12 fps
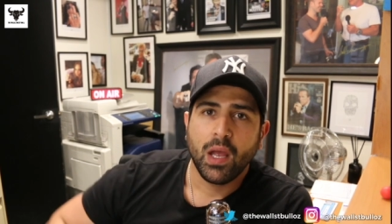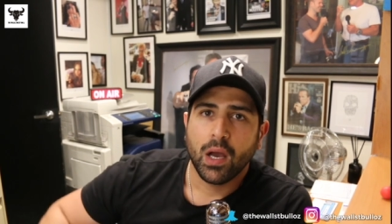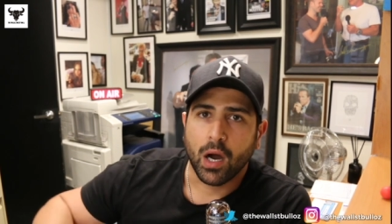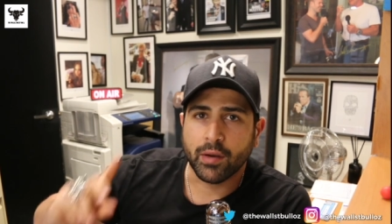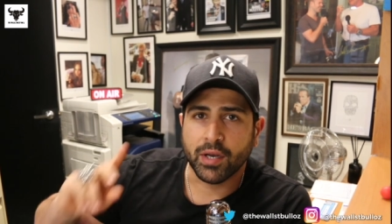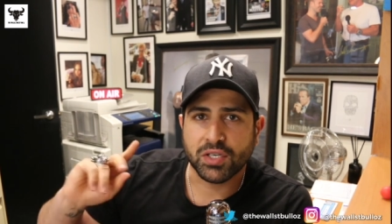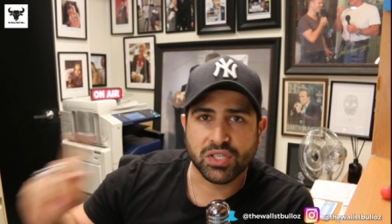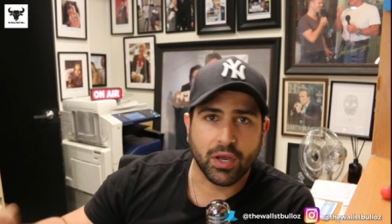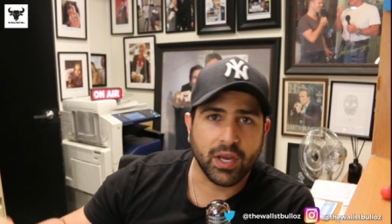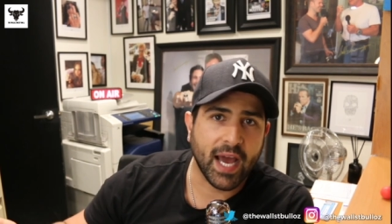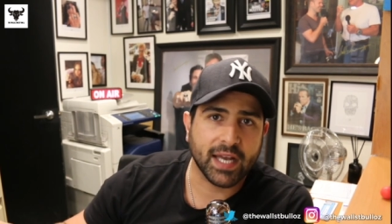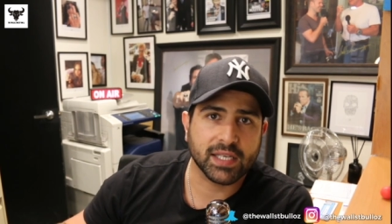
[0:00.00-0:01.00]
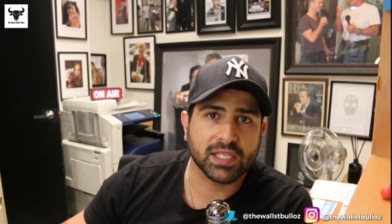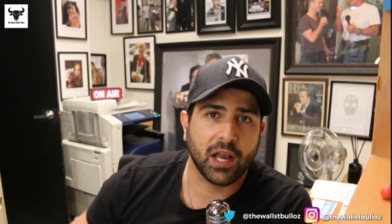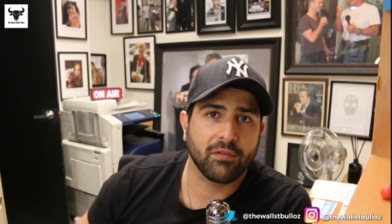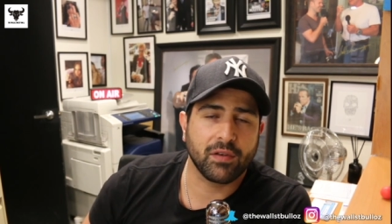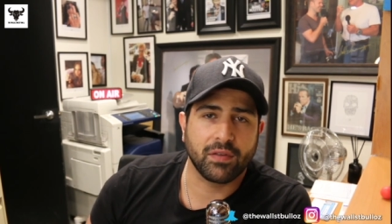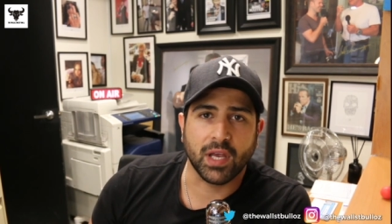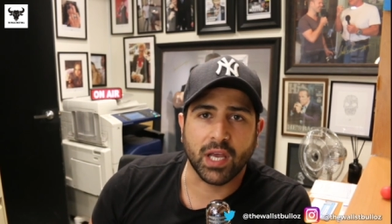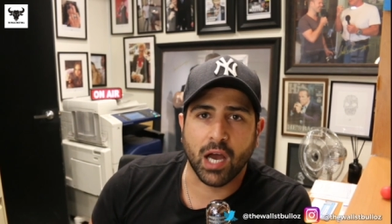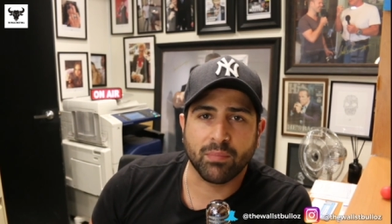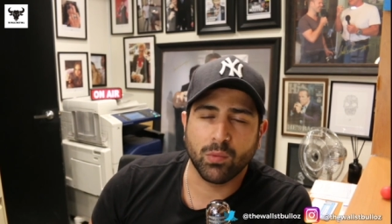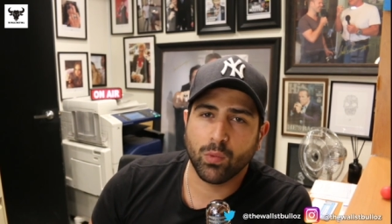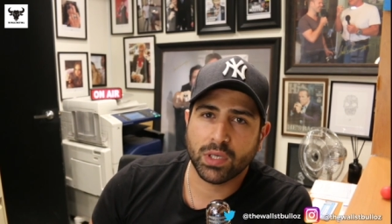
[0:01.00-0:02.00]
I'm going to show you how to set everything
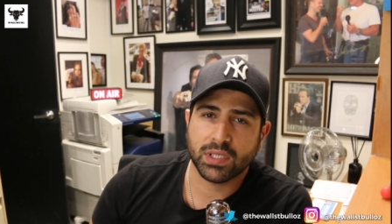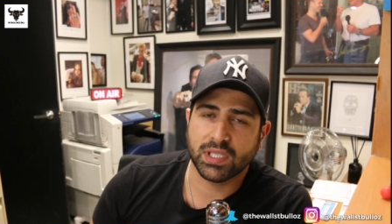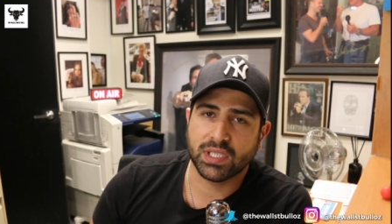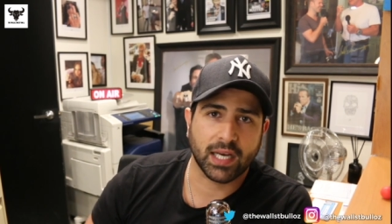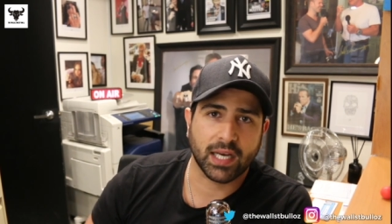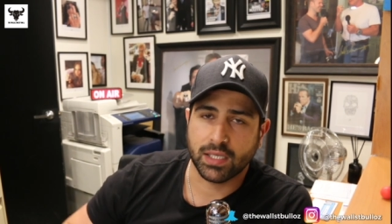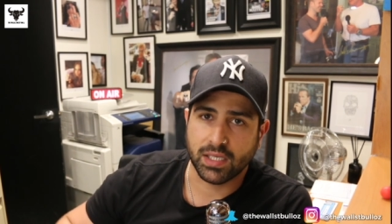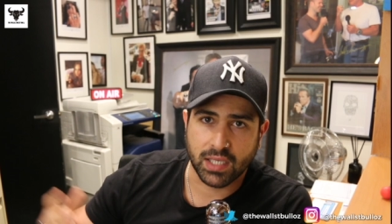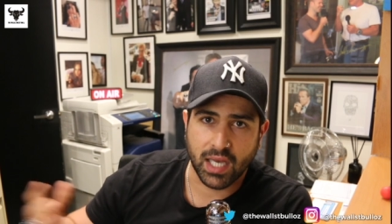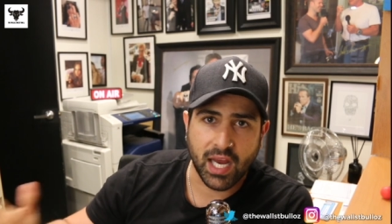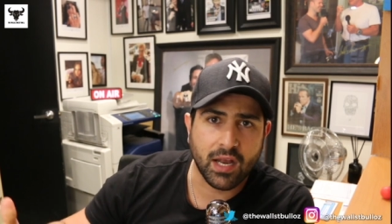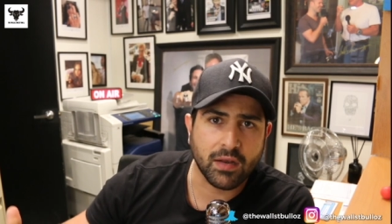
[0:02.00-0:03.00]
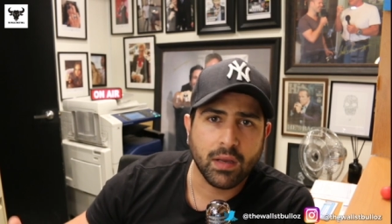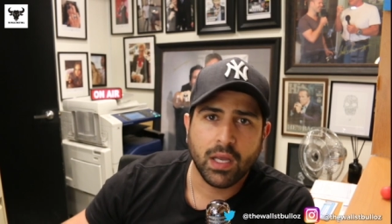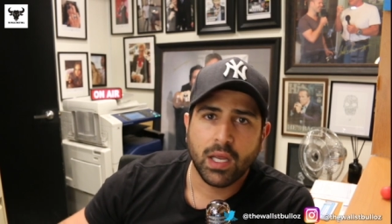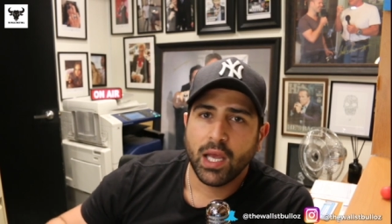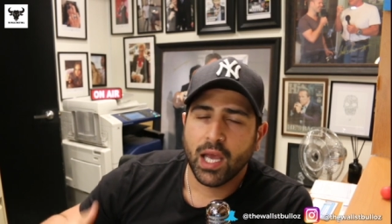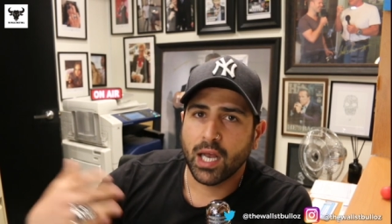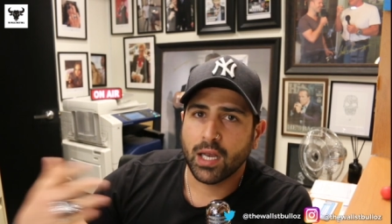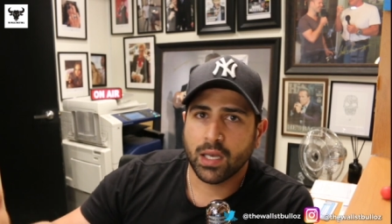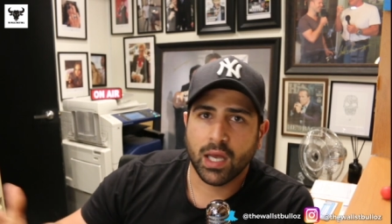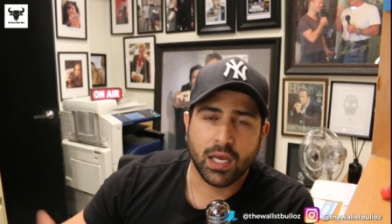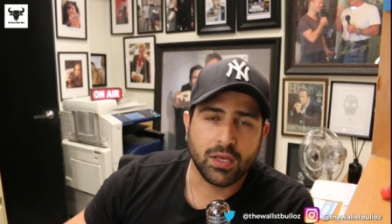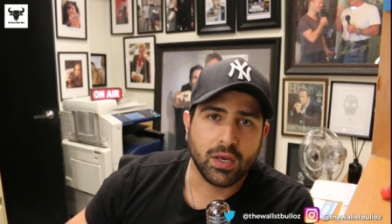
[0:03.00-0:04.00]
up and what exactly is needed. And
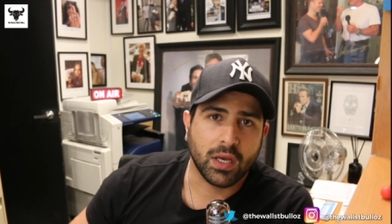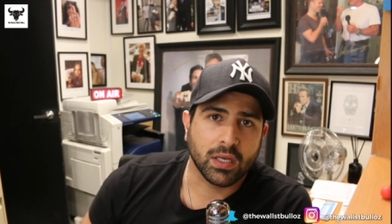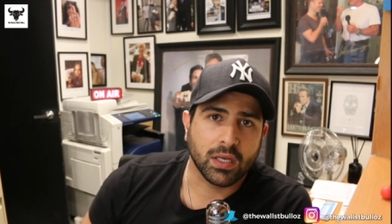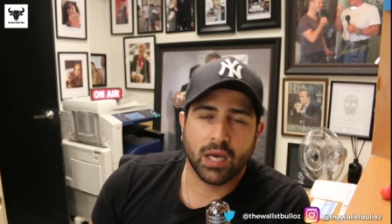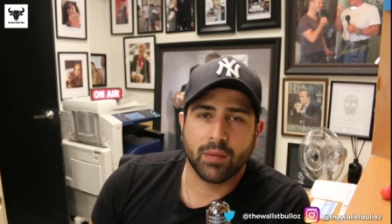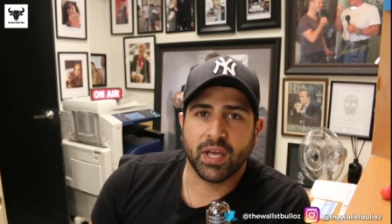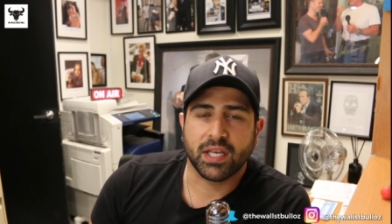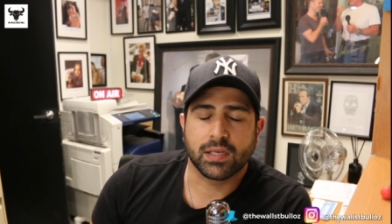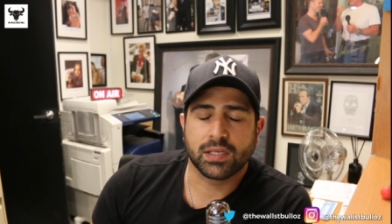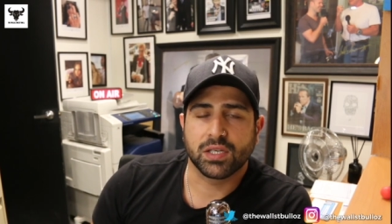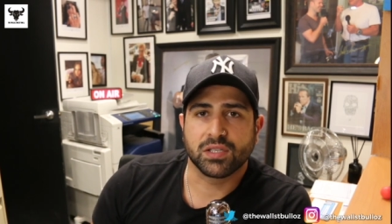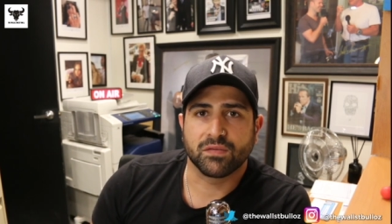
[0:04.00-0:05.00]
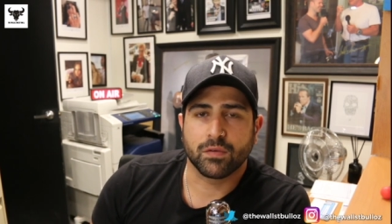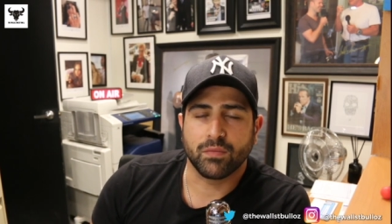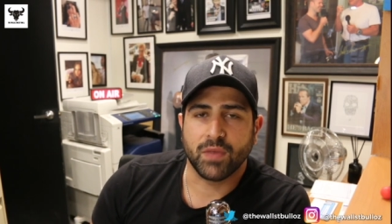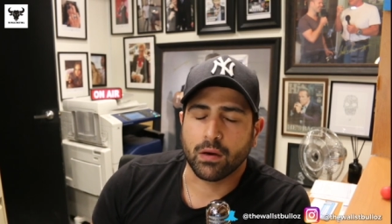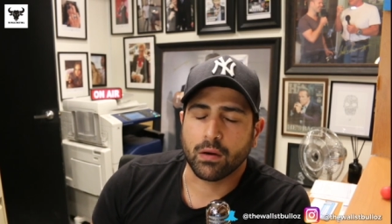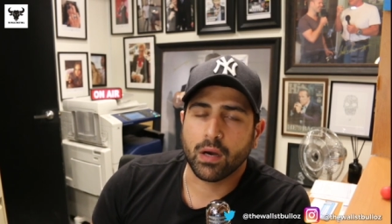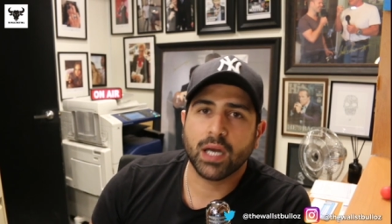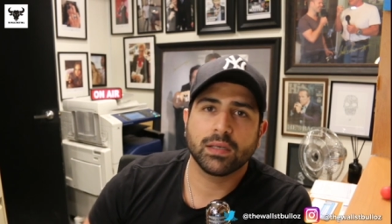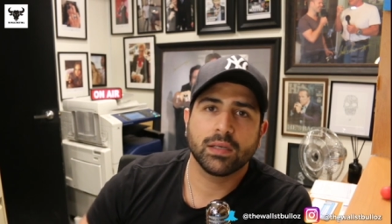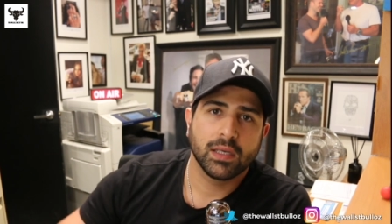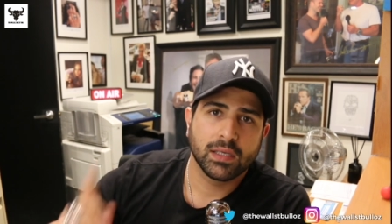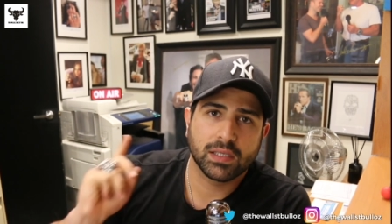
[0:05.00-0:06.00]
uh, you can uh, make a decision from there. All right.
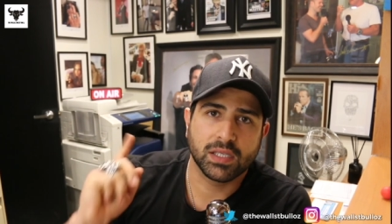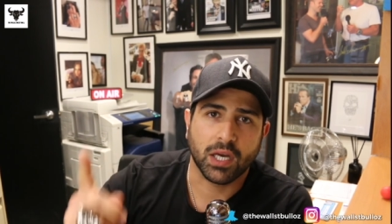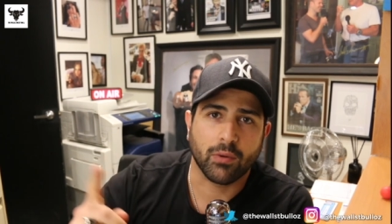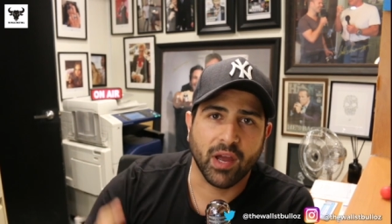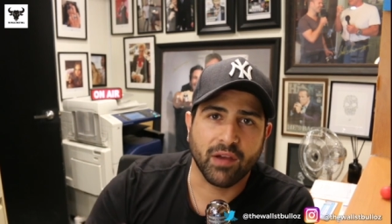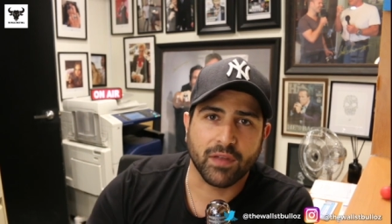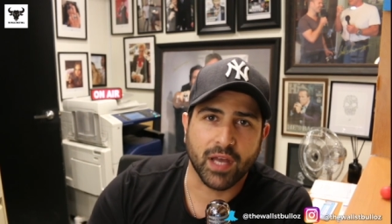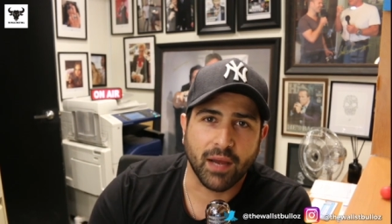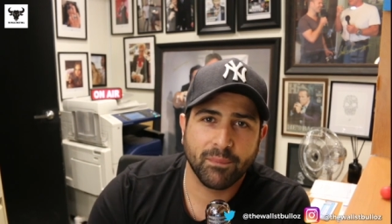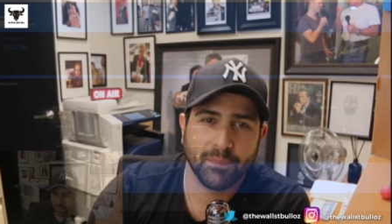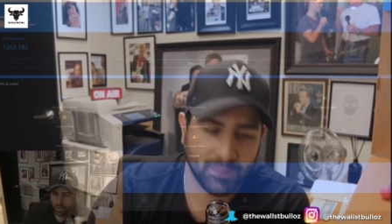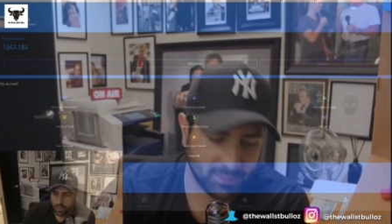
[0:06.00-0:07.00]
Stick around for that.